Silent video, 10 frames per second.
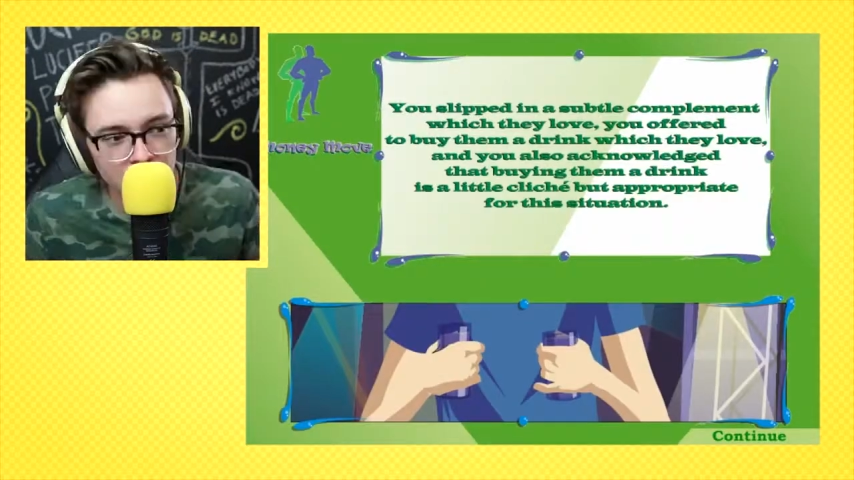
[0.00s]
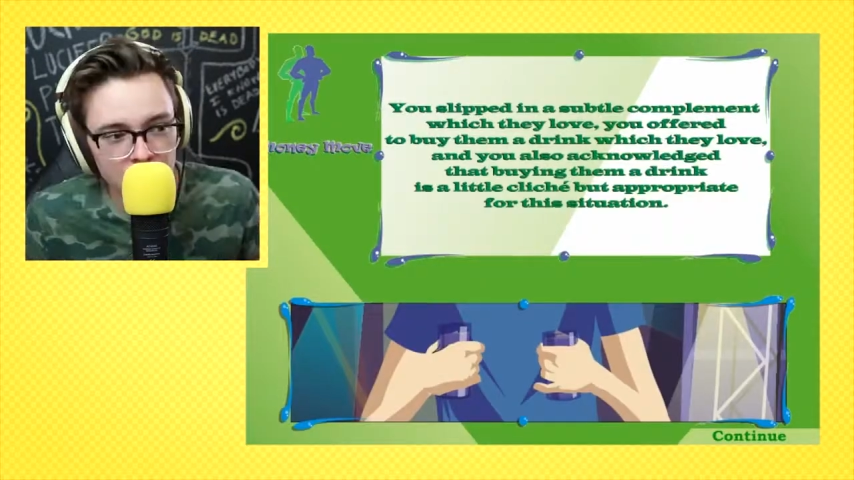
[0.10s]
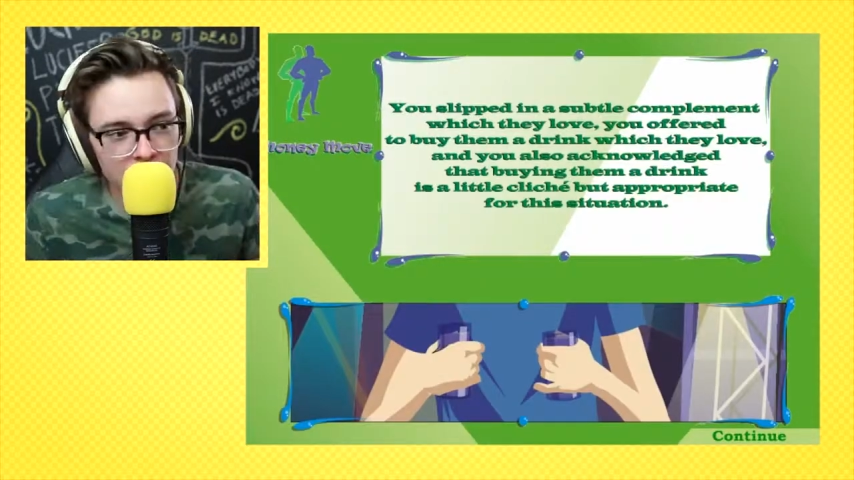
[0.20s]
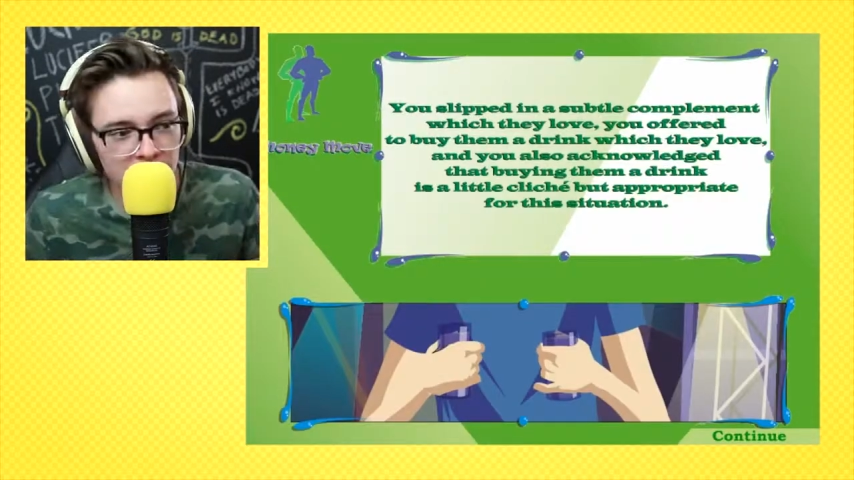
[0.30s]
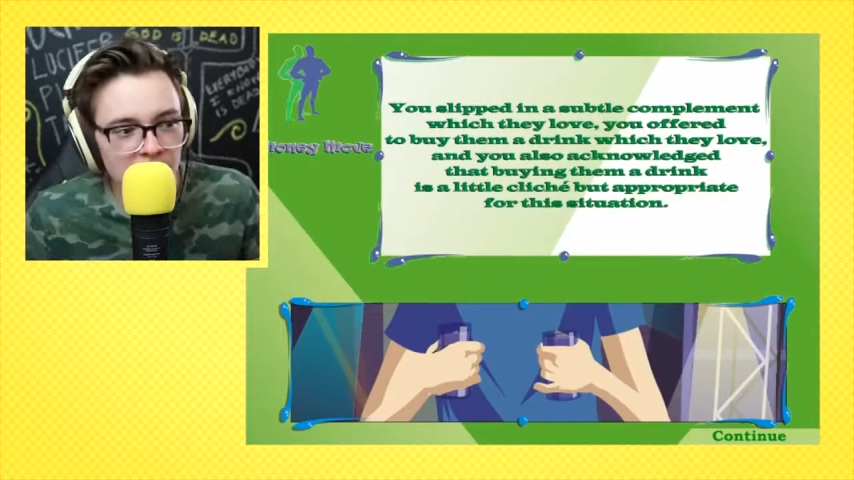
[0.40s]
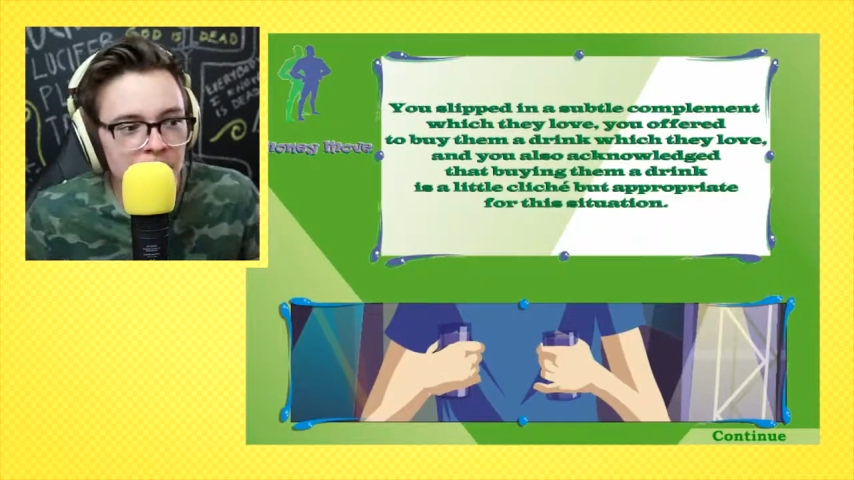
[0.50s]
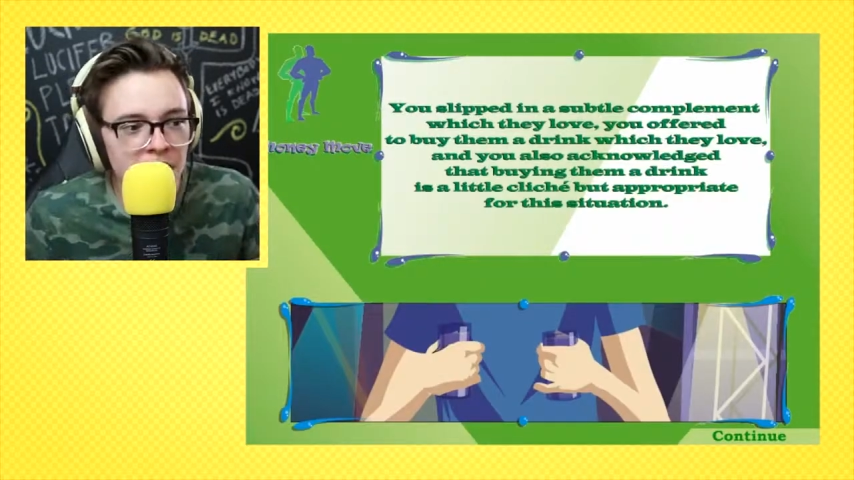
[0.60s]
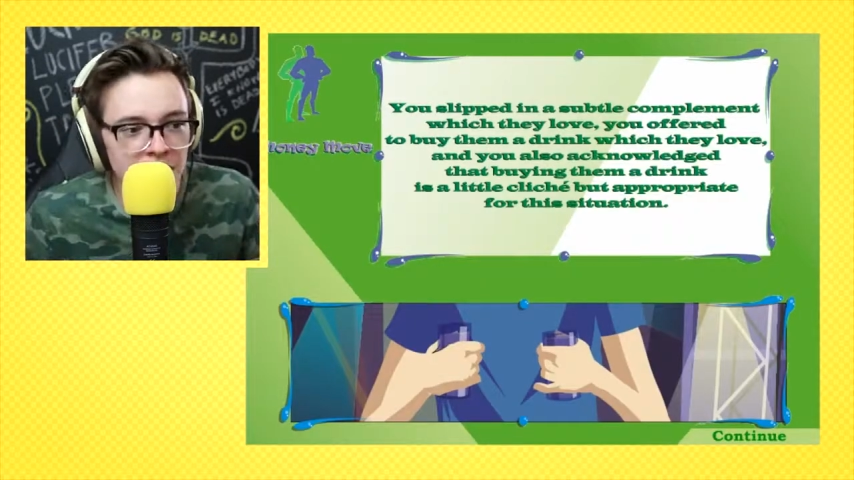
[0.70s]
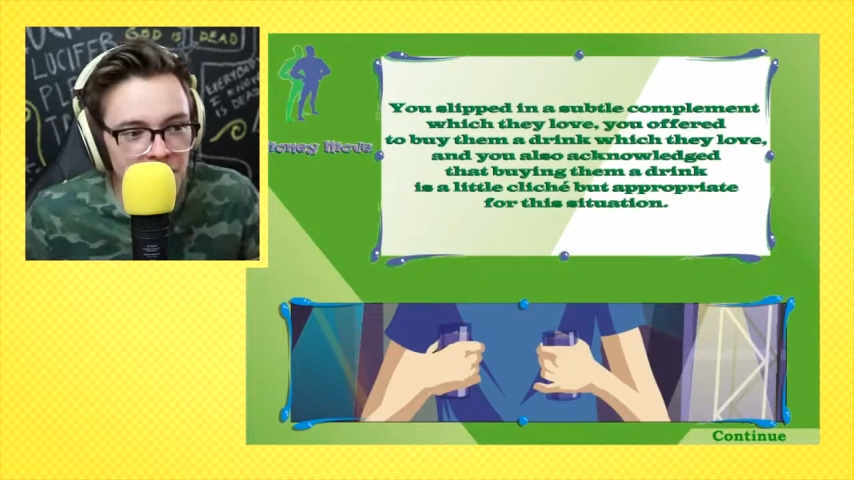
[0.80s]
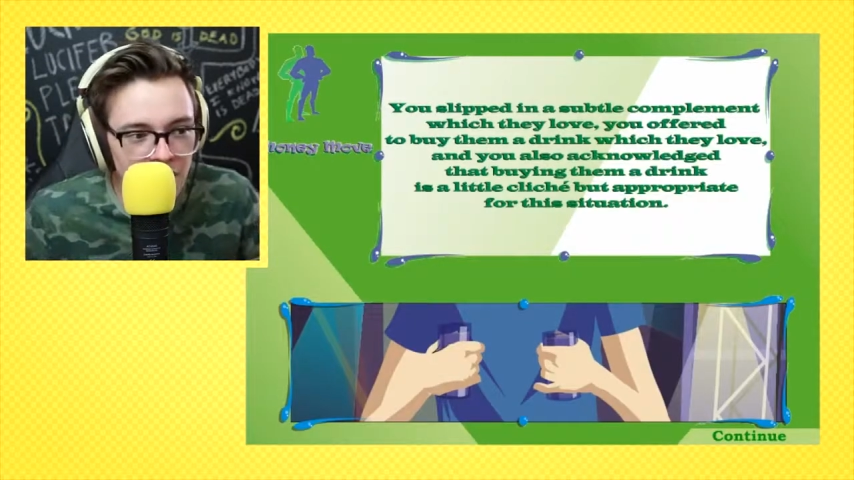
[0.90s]
You slipped
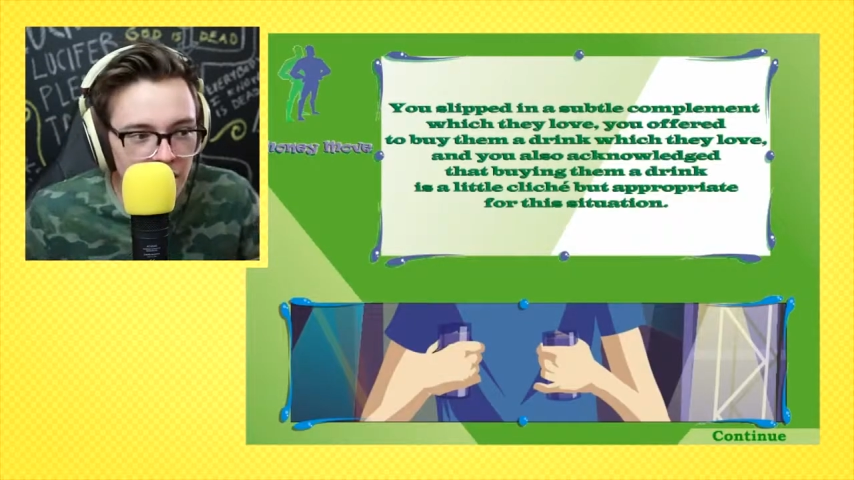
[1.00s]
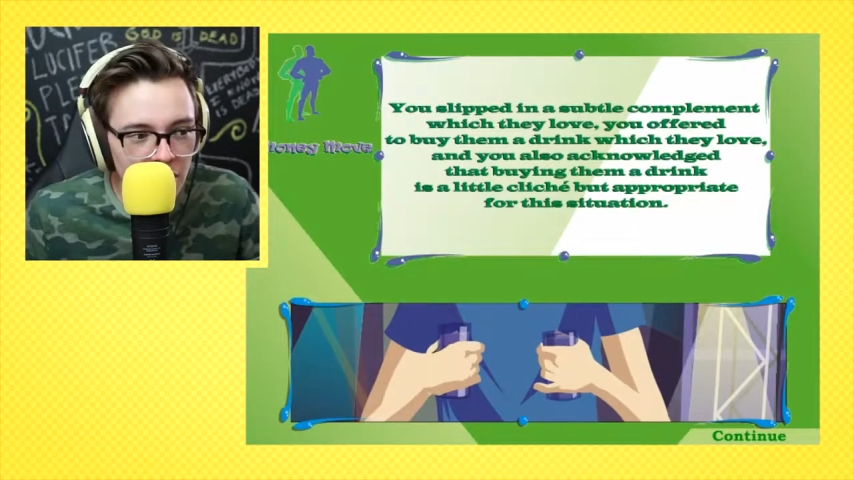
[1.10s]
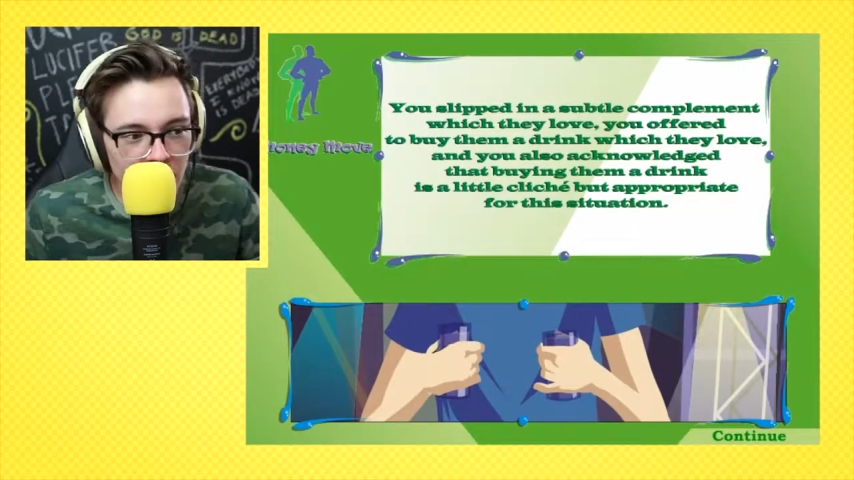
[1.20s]
in a subtle